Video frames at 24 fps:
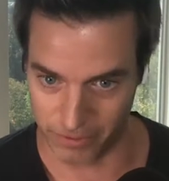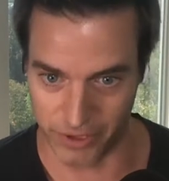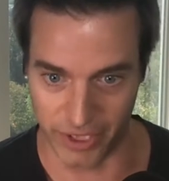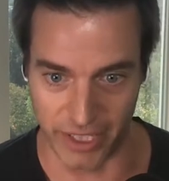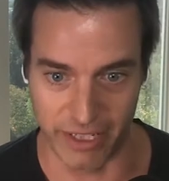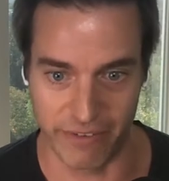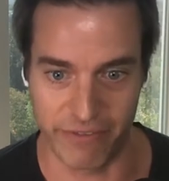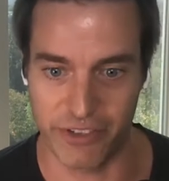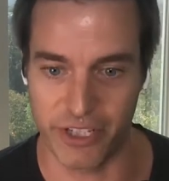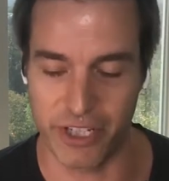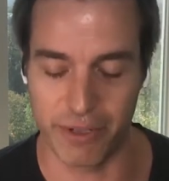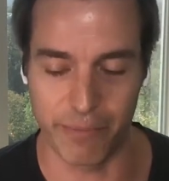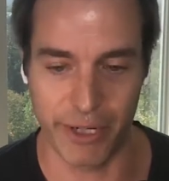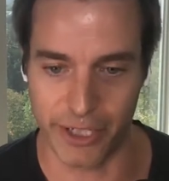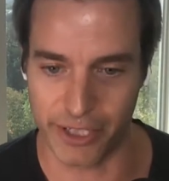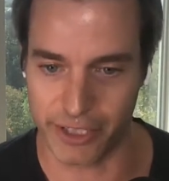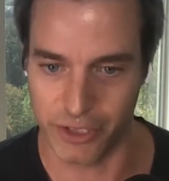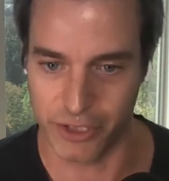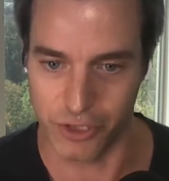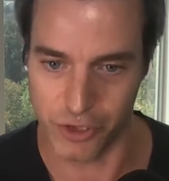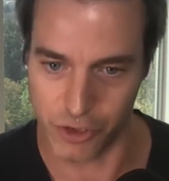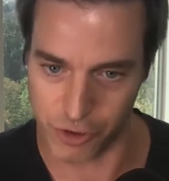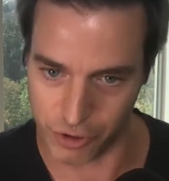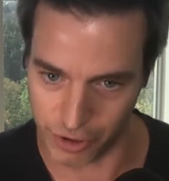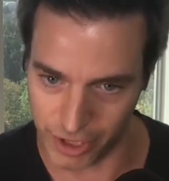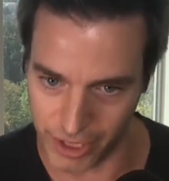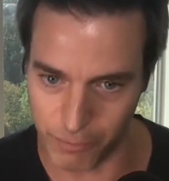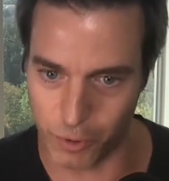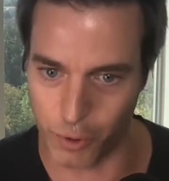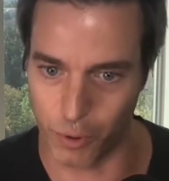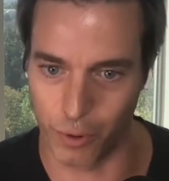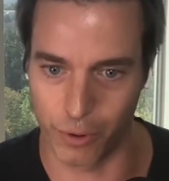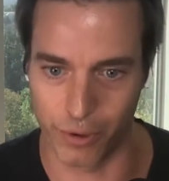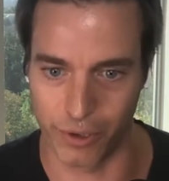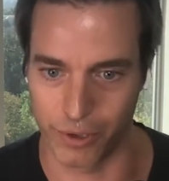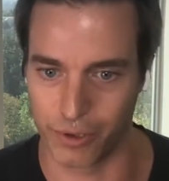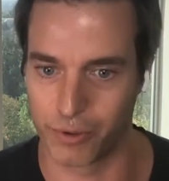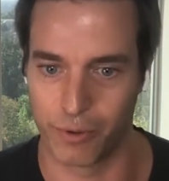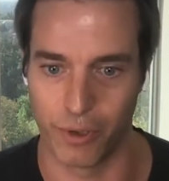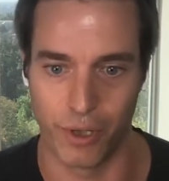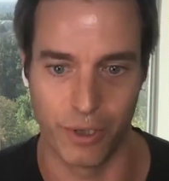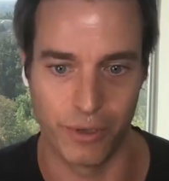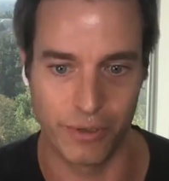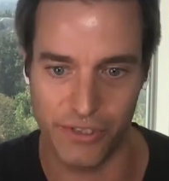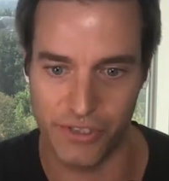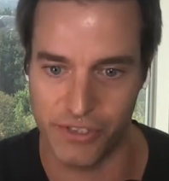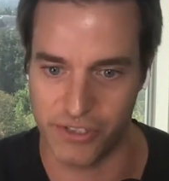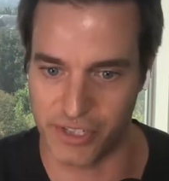live the American dream, quote
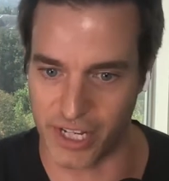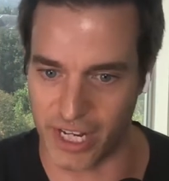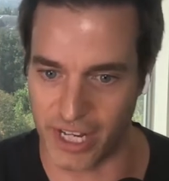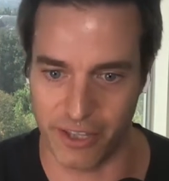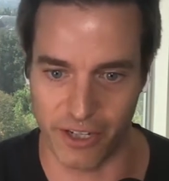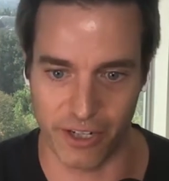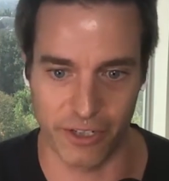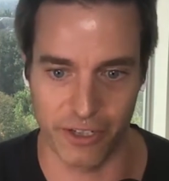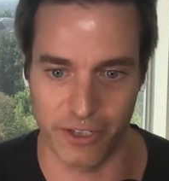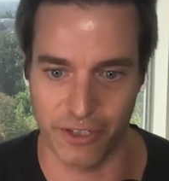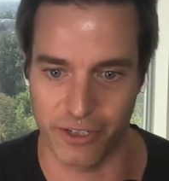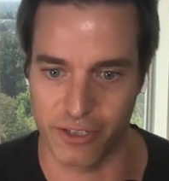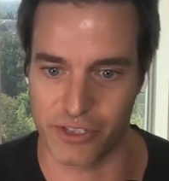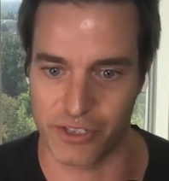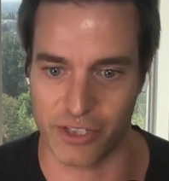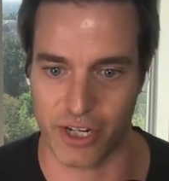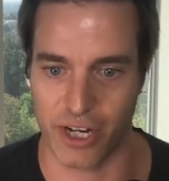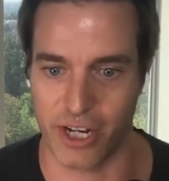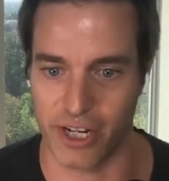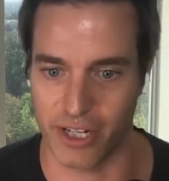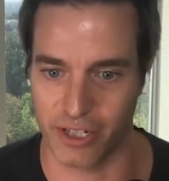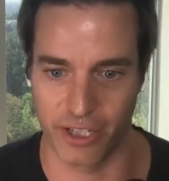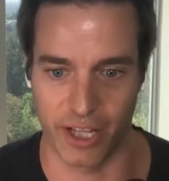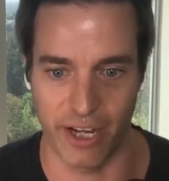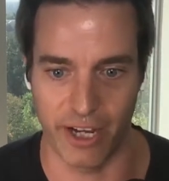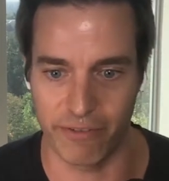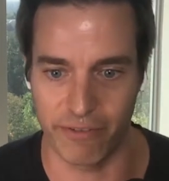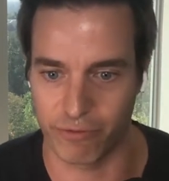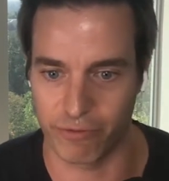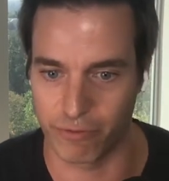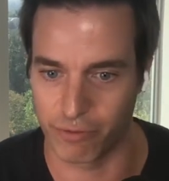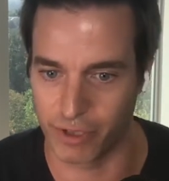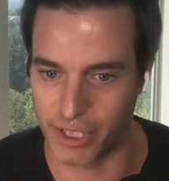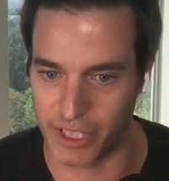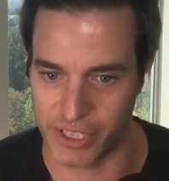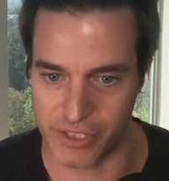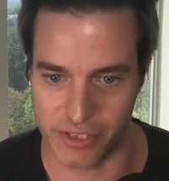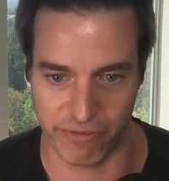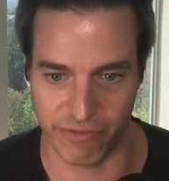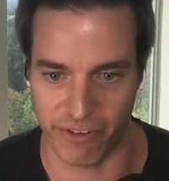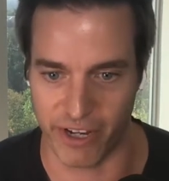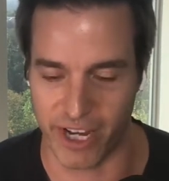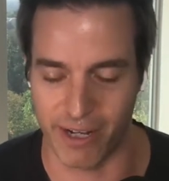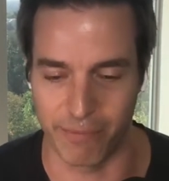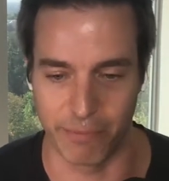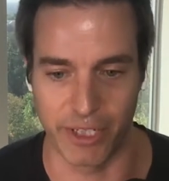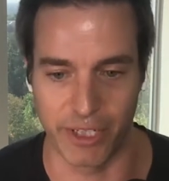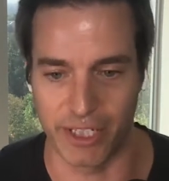unquote, stay there your entire life, raise a
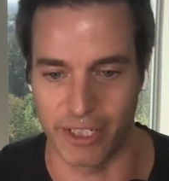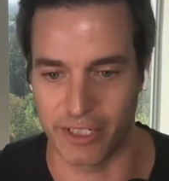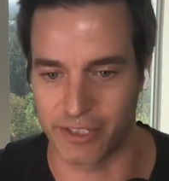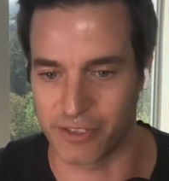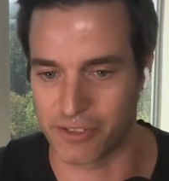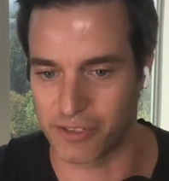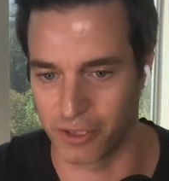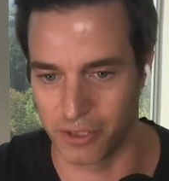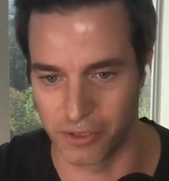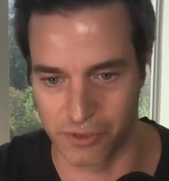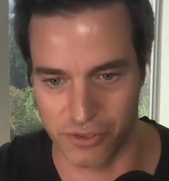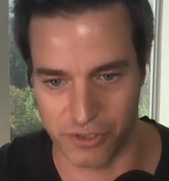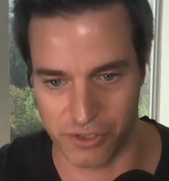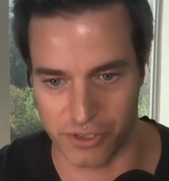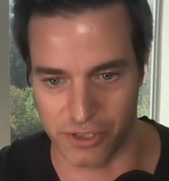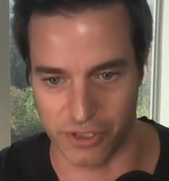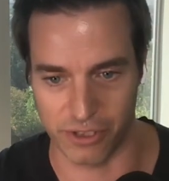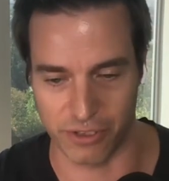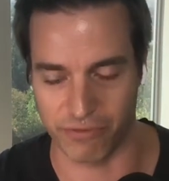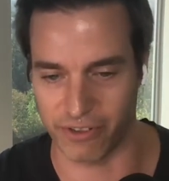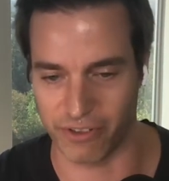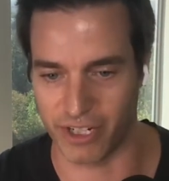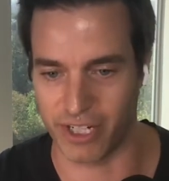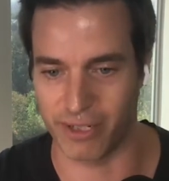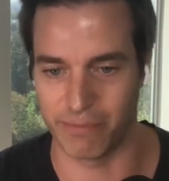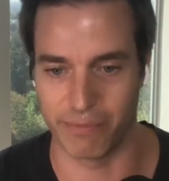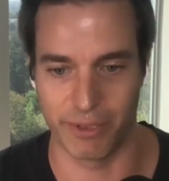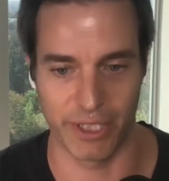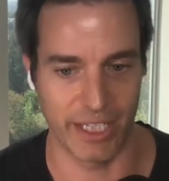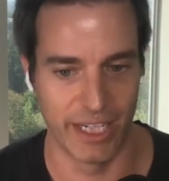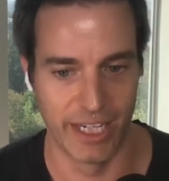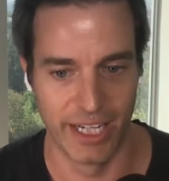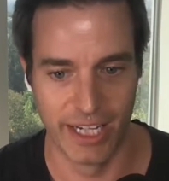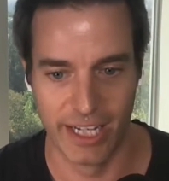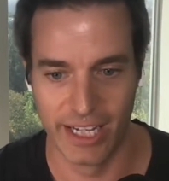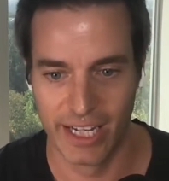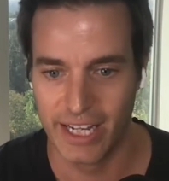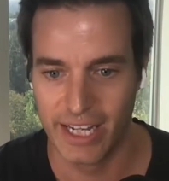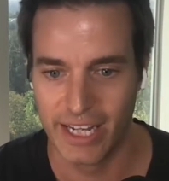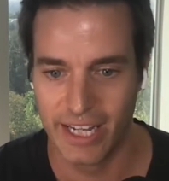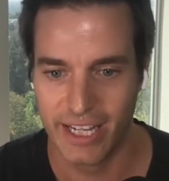family, it's close to your family.